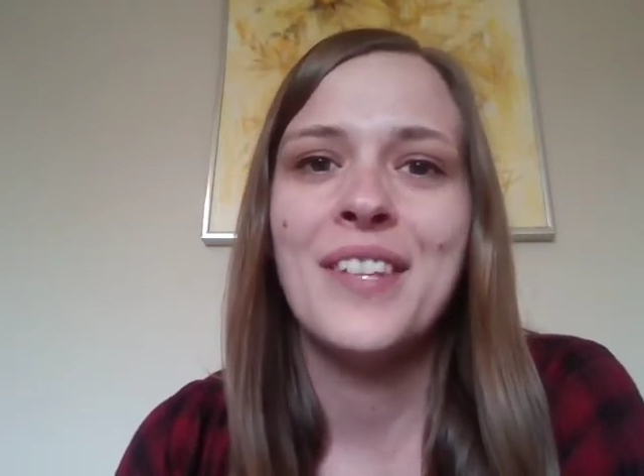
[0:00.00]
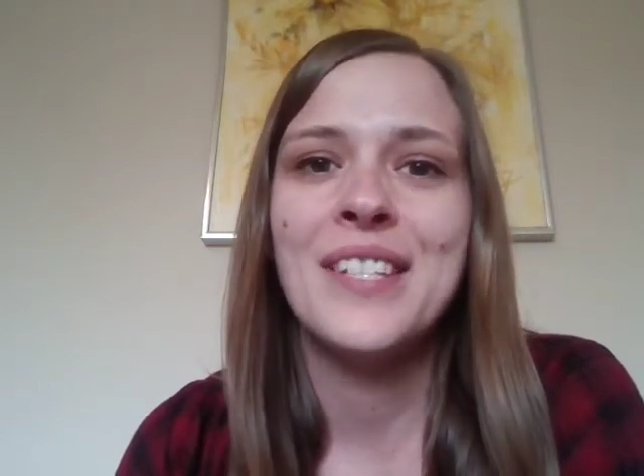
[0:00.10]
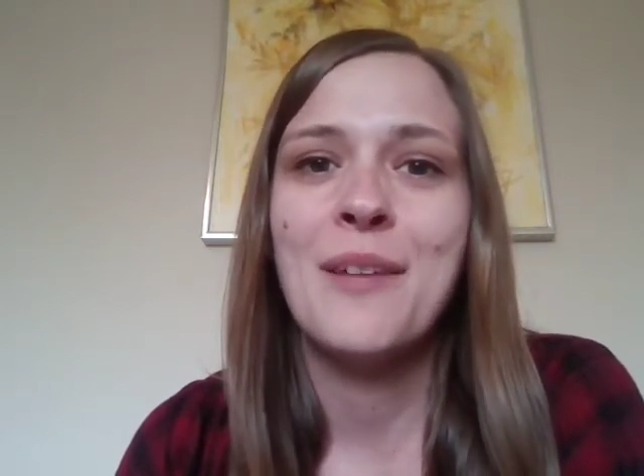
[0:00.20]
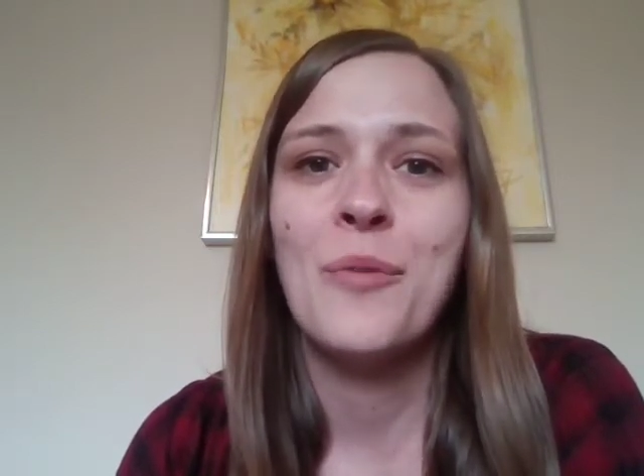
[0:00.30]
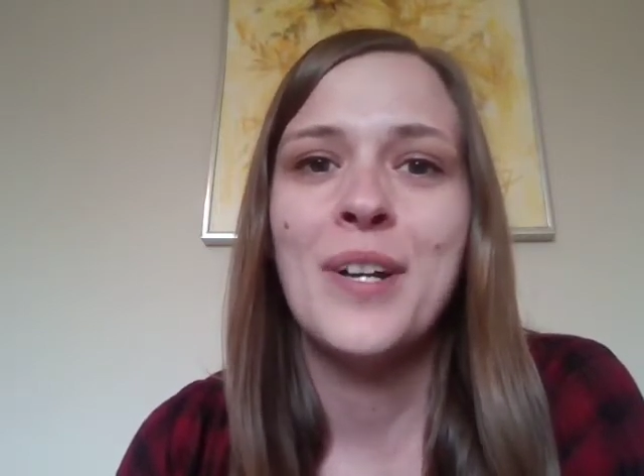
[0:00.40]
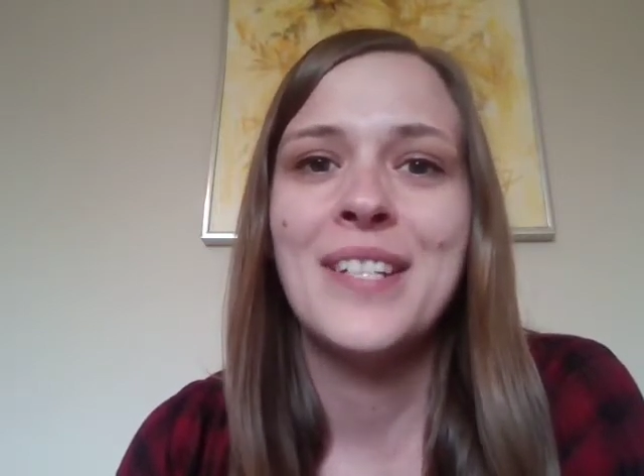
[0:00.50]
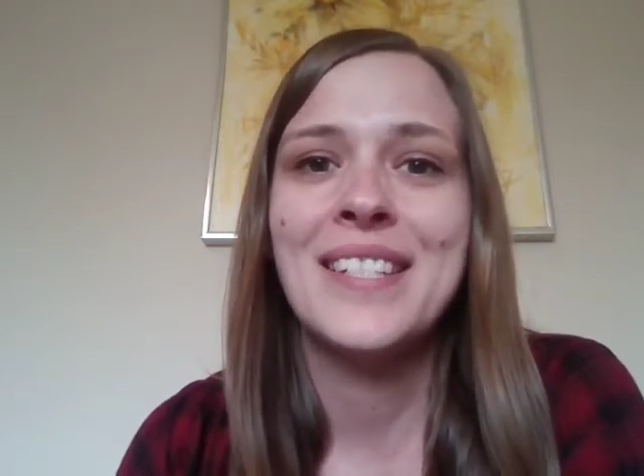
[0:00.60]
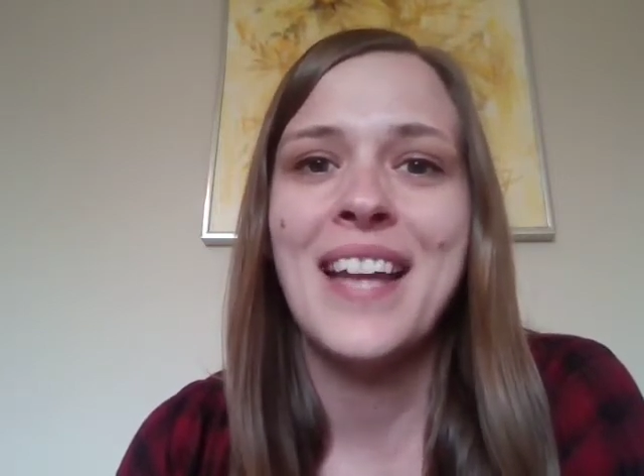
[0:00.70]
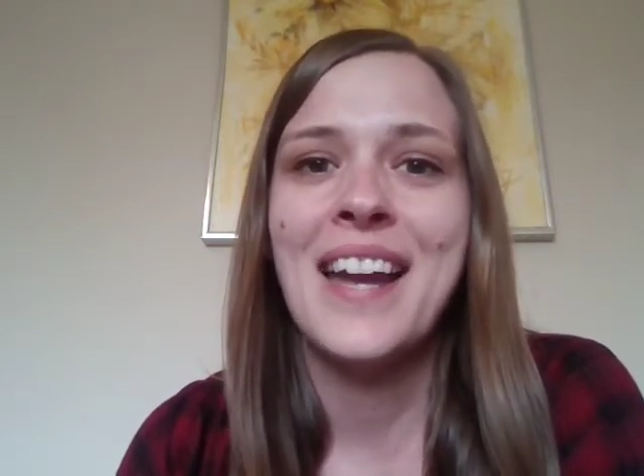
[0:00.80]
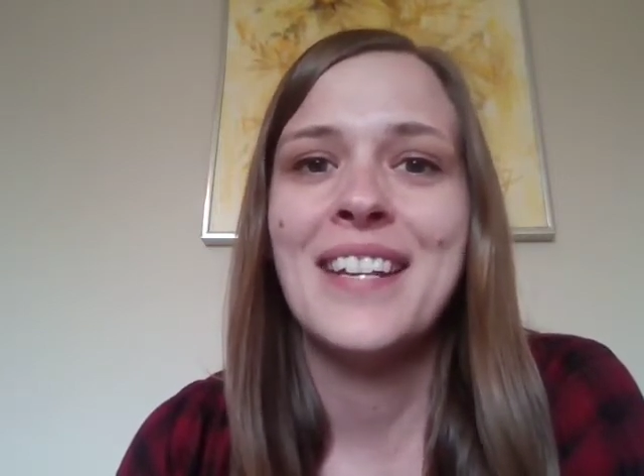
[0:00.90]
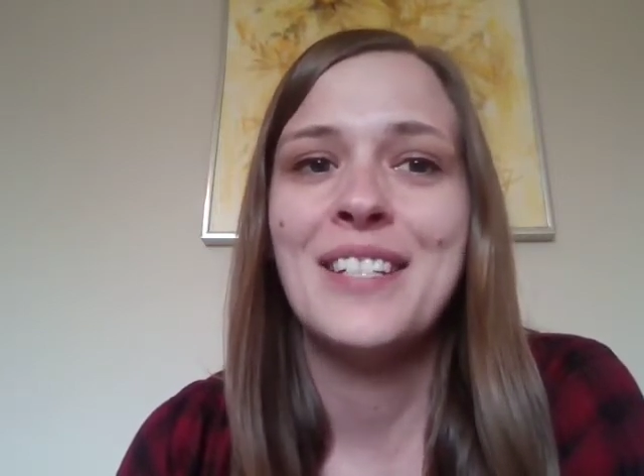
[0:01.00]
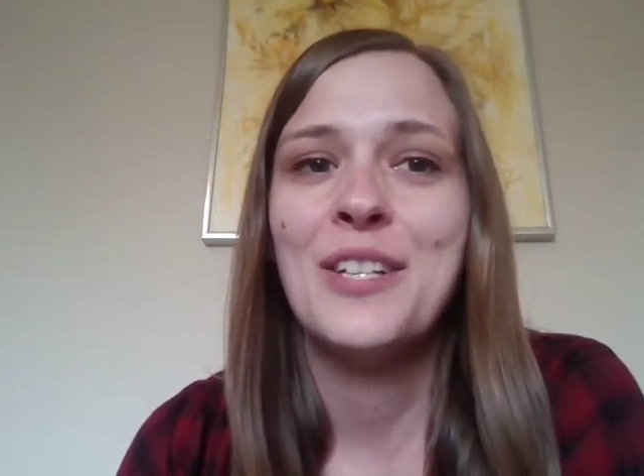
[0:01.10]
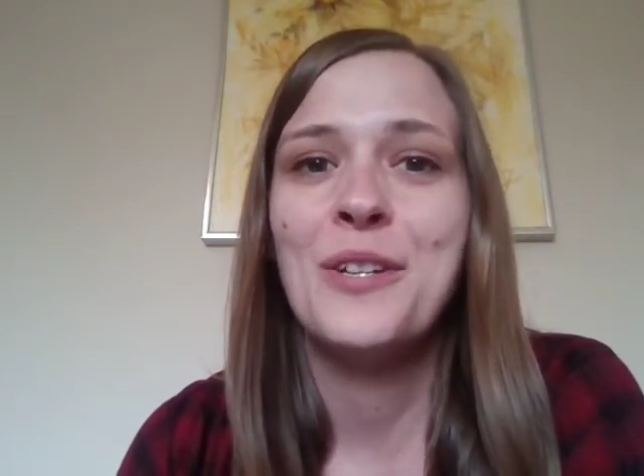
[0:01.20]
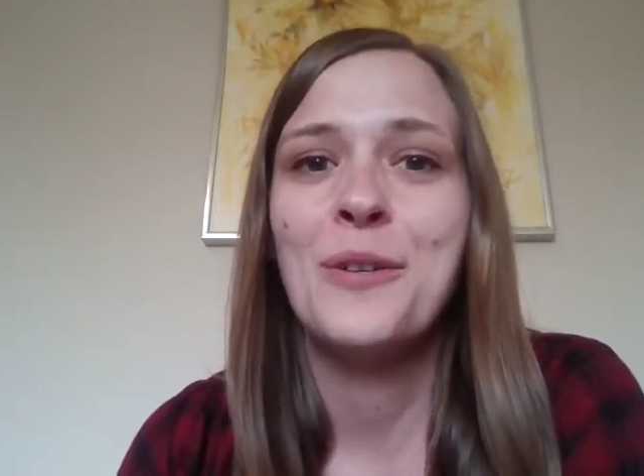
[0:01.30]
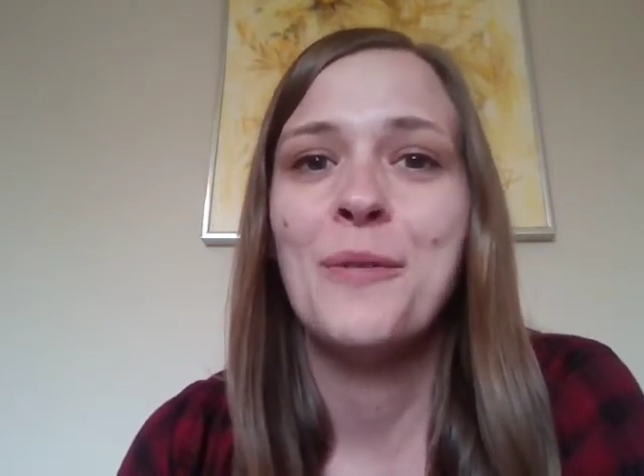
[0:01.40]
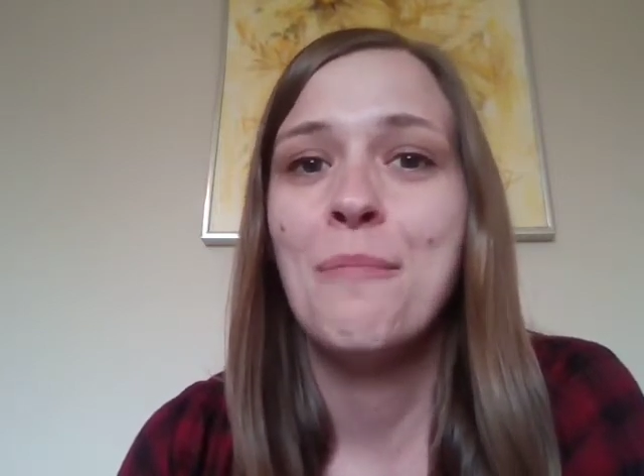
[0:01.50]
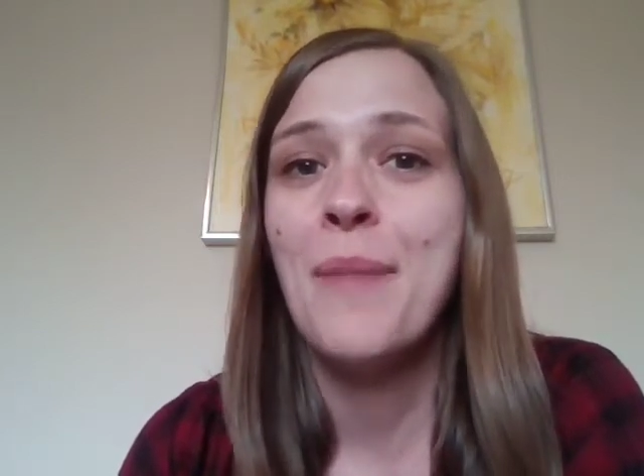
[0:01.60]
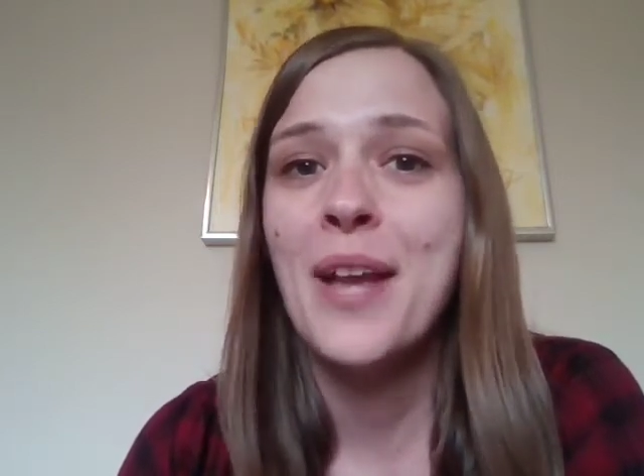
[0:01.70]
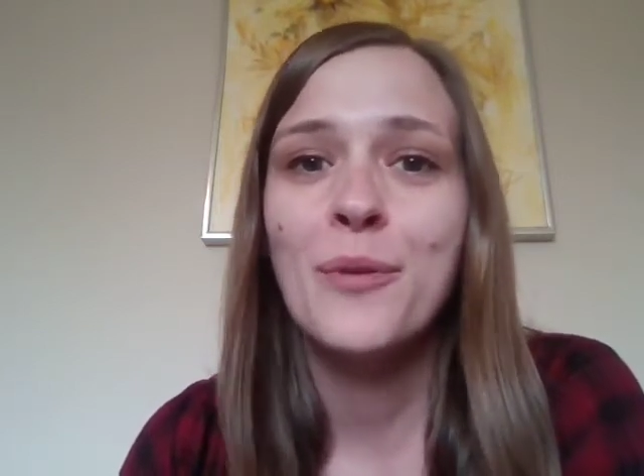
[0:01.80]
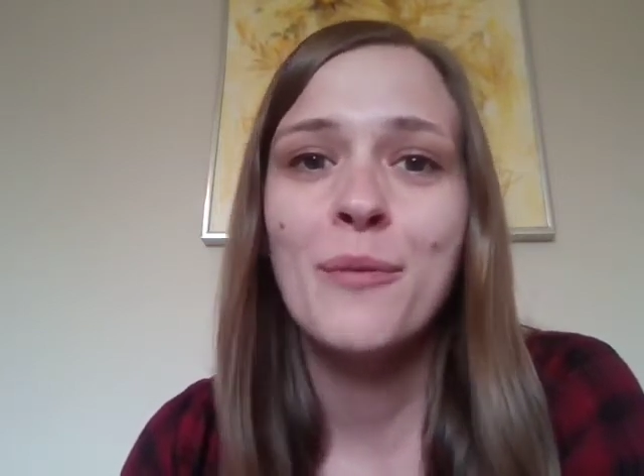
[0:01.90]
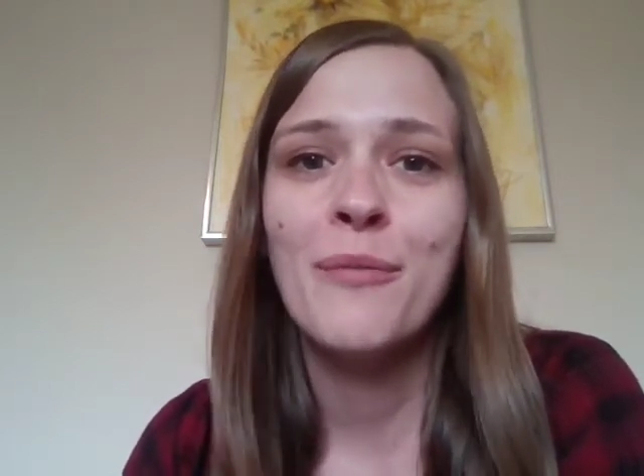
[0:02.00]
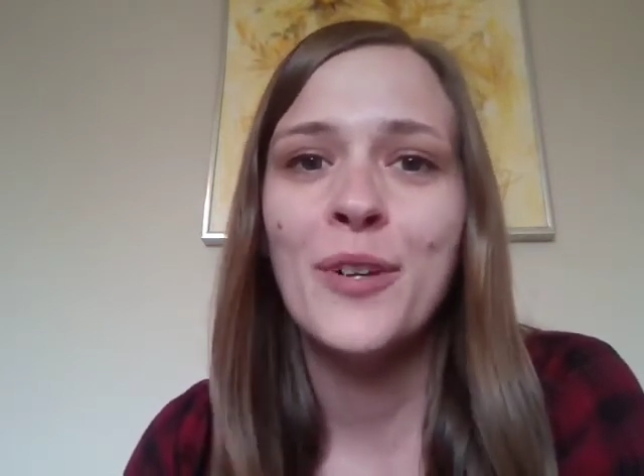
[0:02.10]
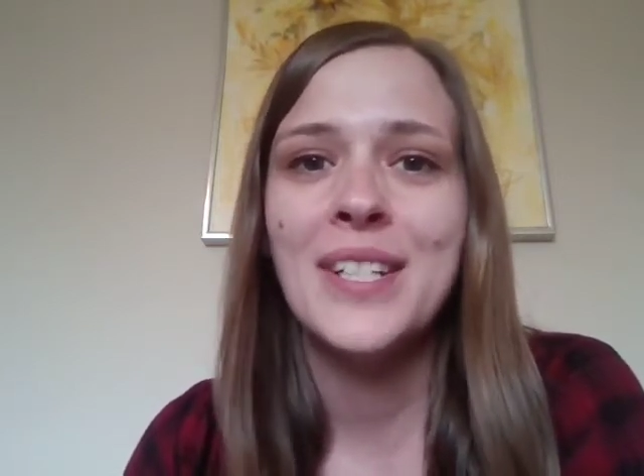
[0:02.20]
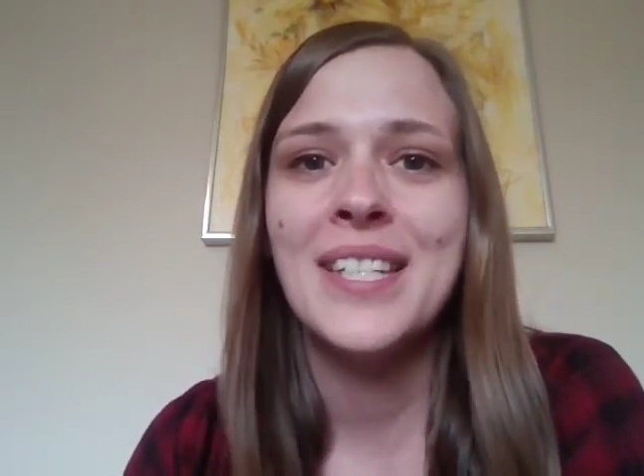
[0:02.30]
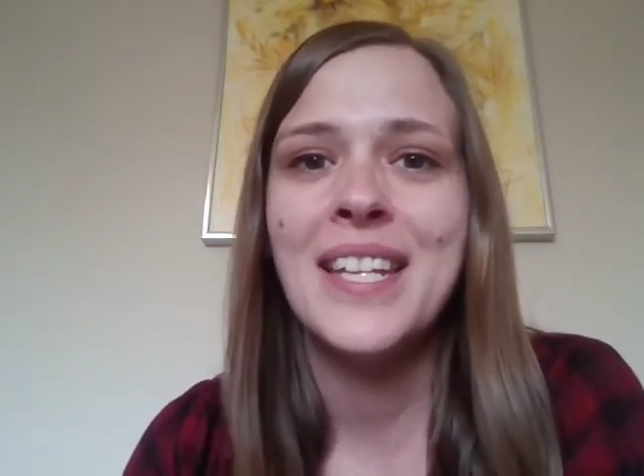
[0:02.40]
that someone decided to make room for a